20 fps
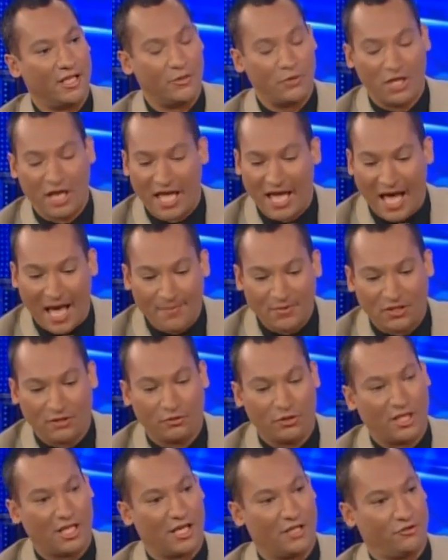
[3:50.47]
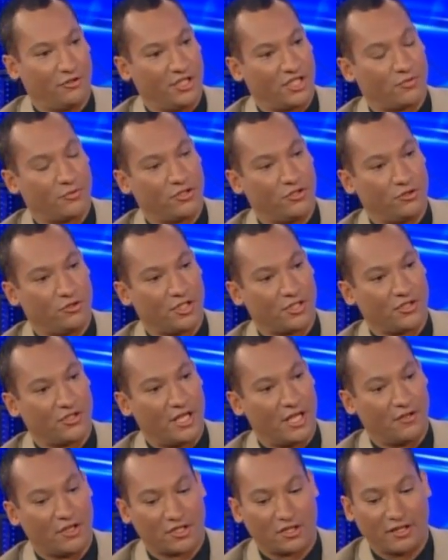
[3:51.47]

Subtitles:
It absolutely contradicts what you just said.